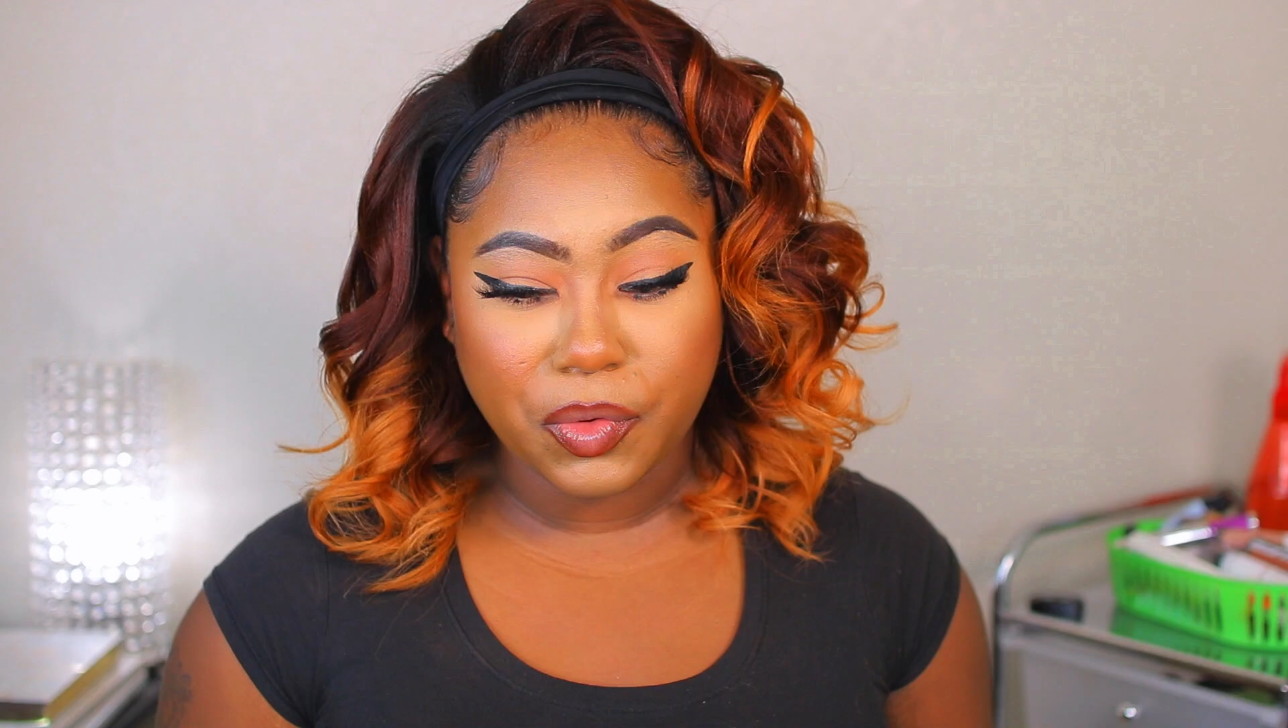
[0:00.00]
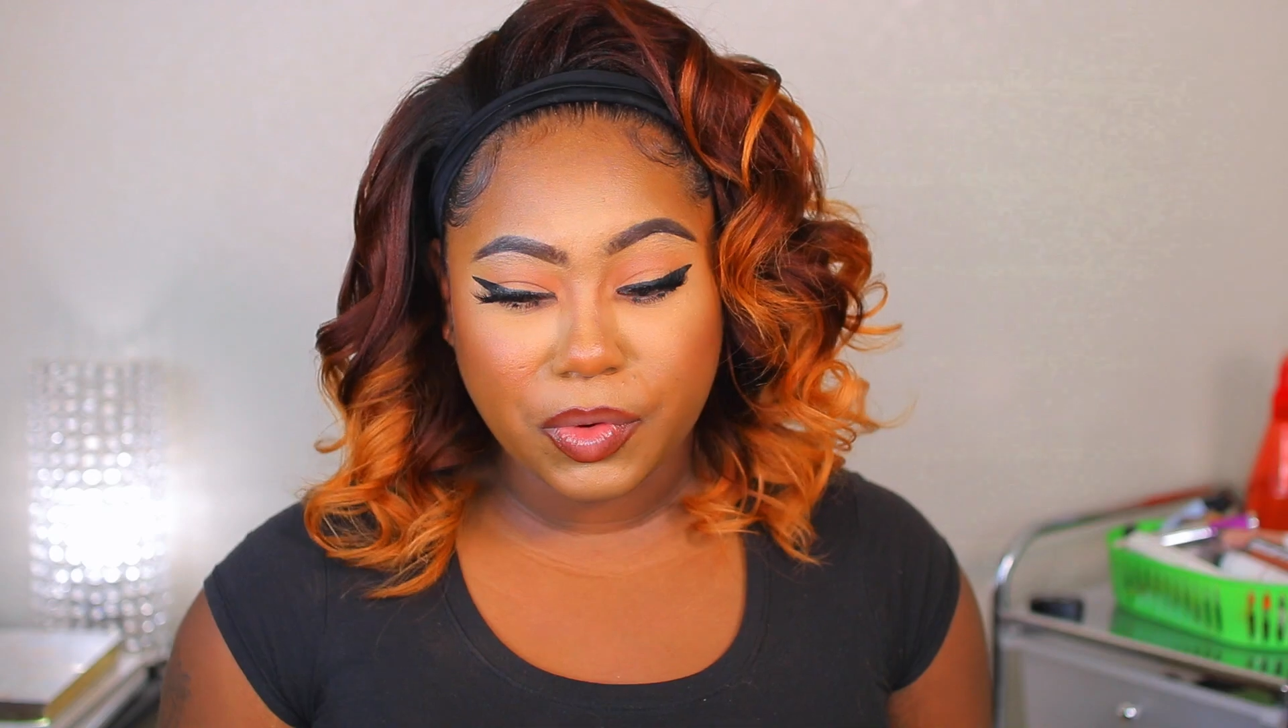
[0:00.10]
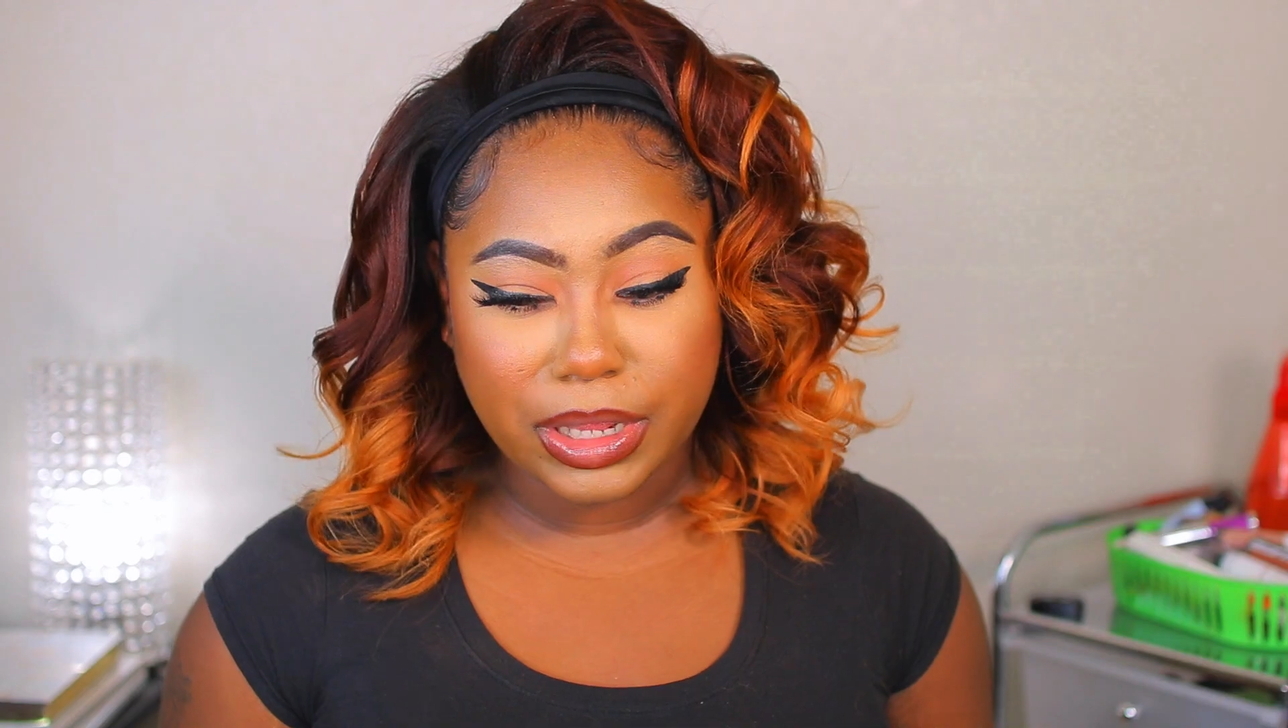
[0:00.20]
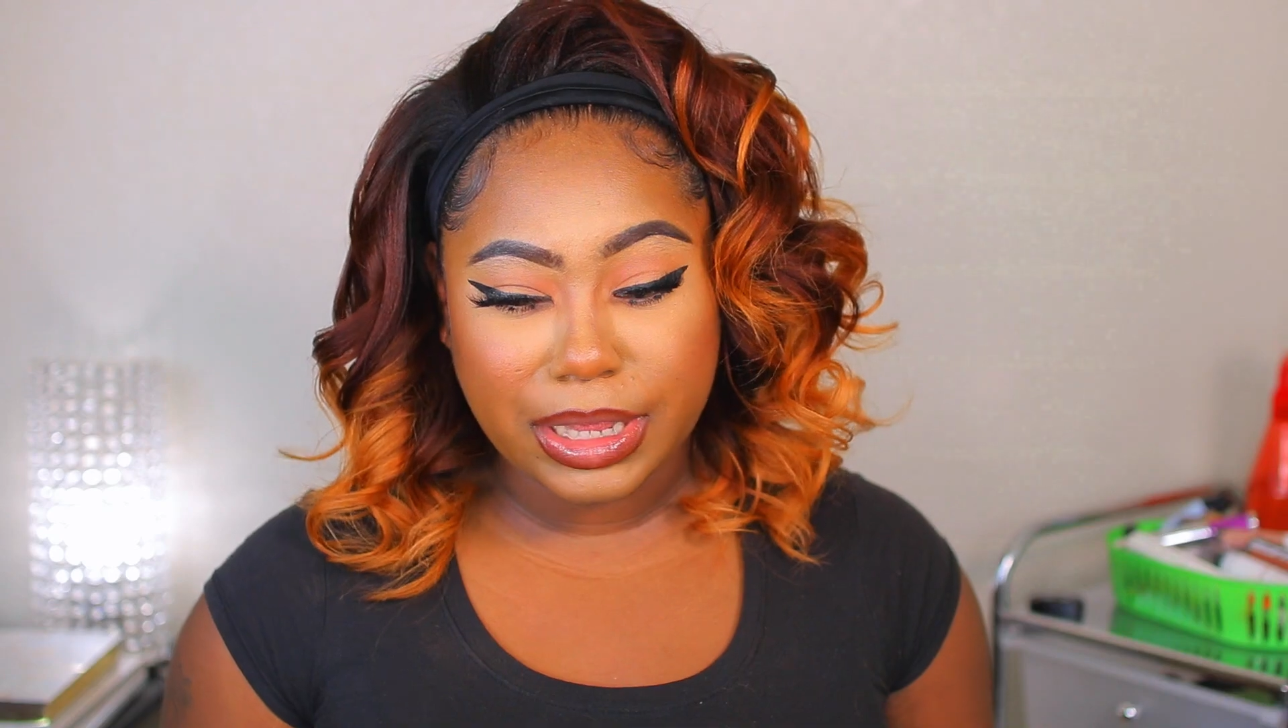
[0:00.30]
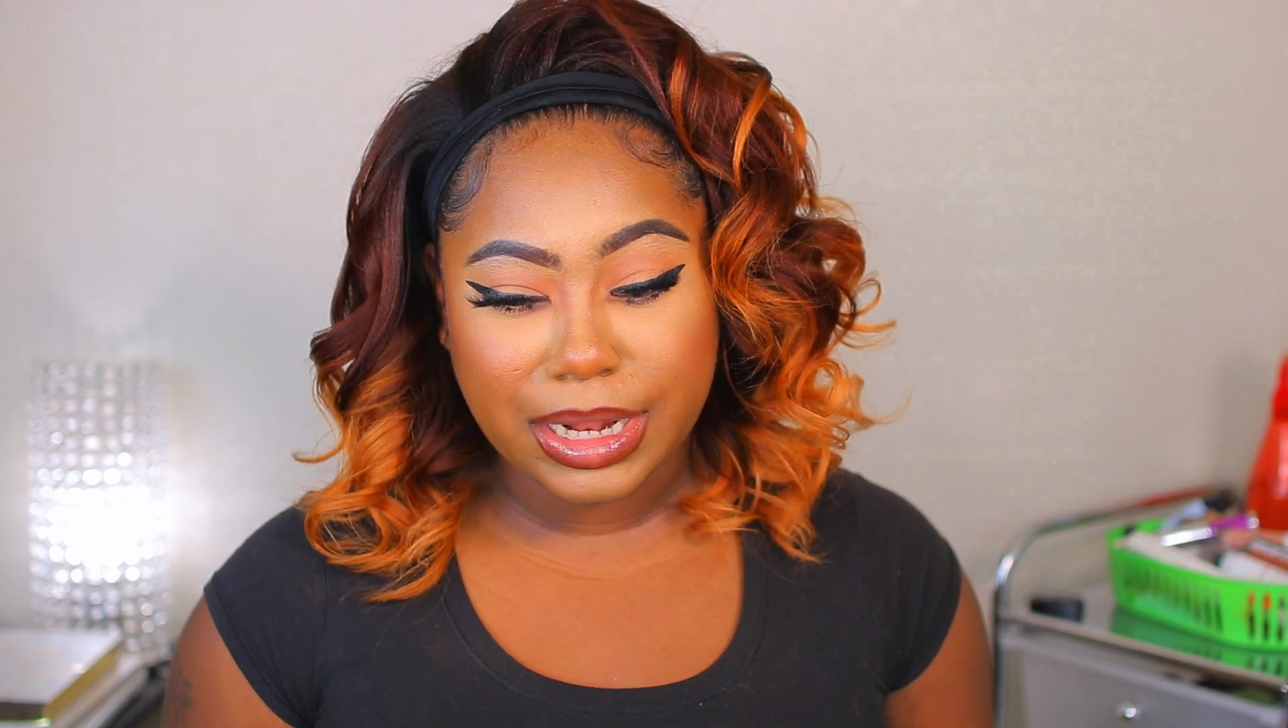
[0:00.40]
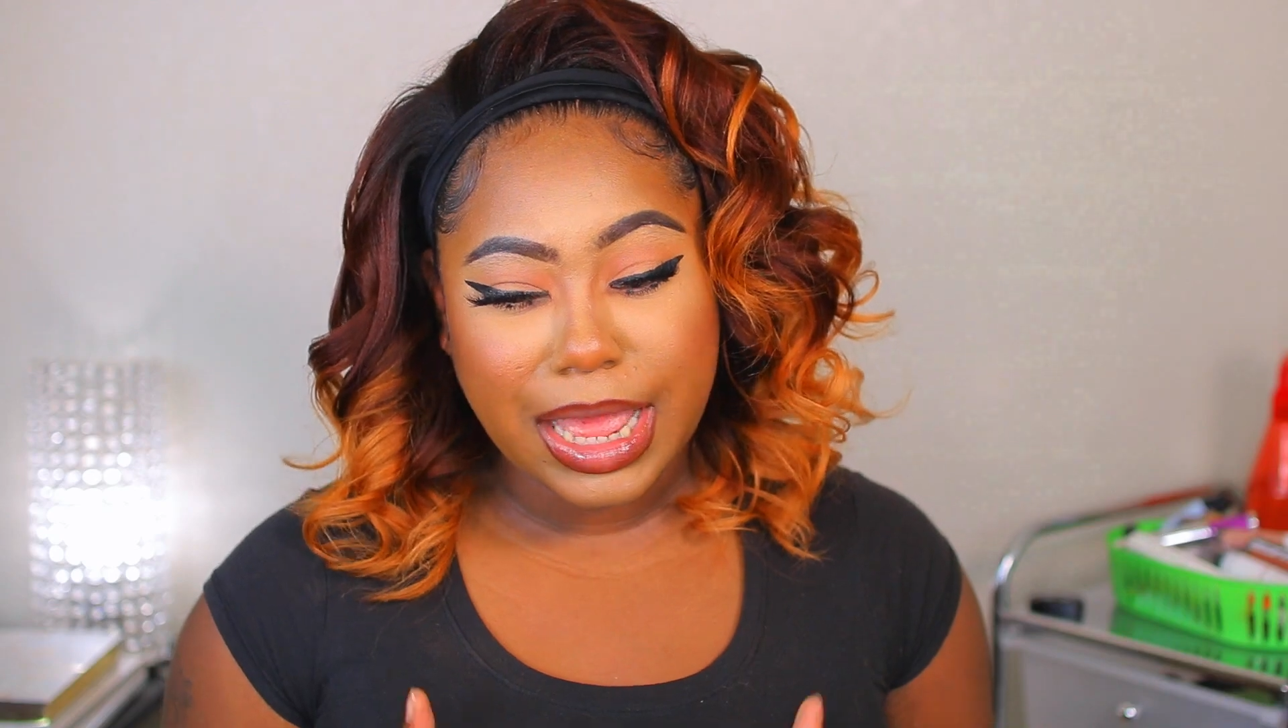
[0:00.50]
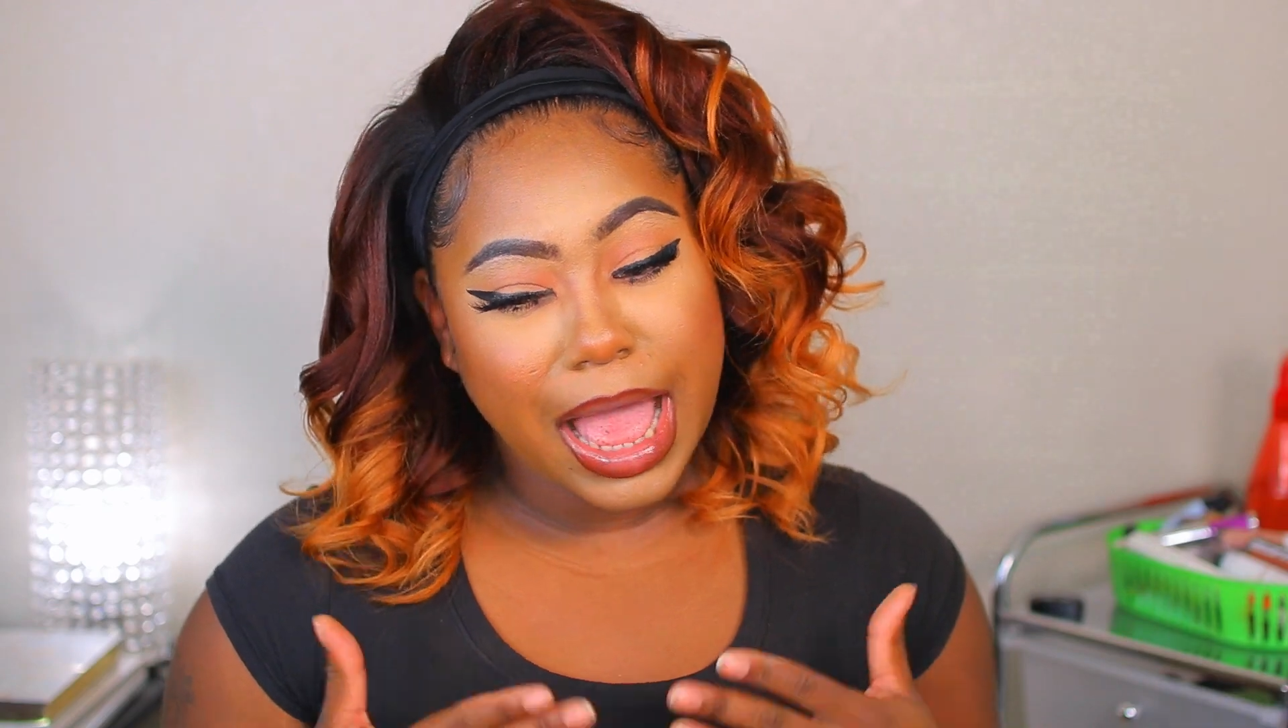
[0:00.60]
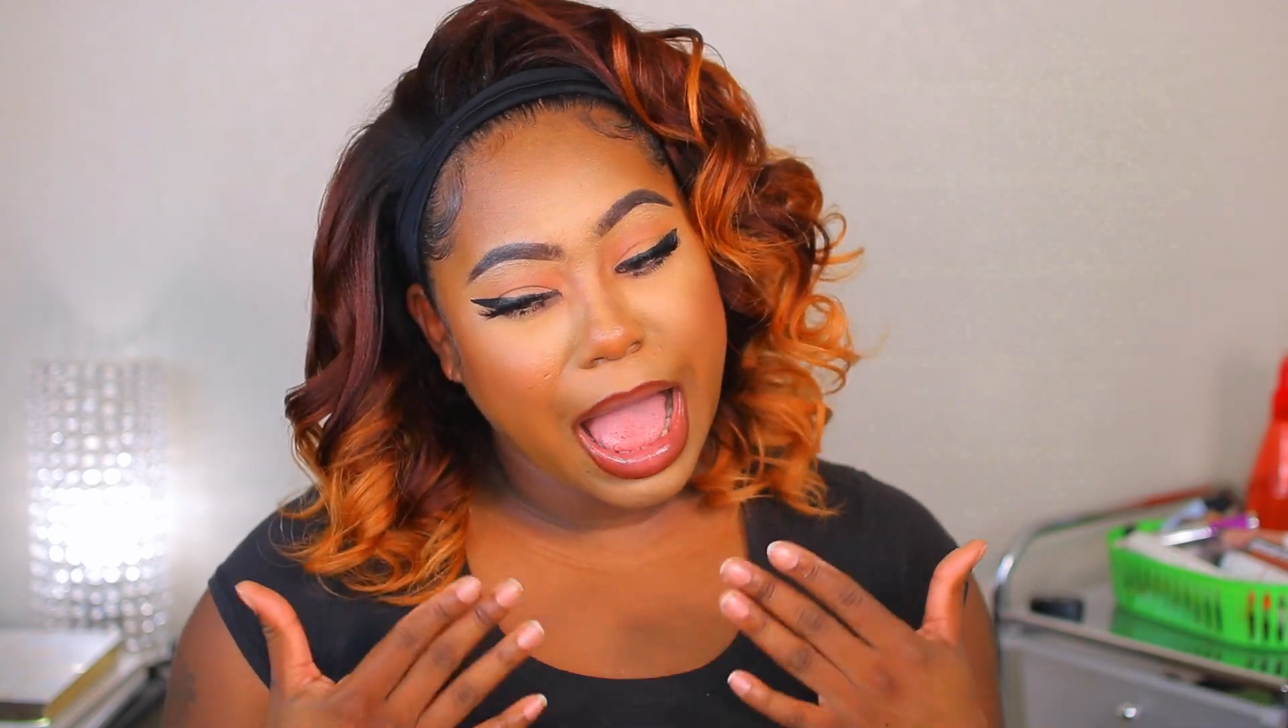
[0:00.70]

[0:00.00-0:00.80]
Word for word: unit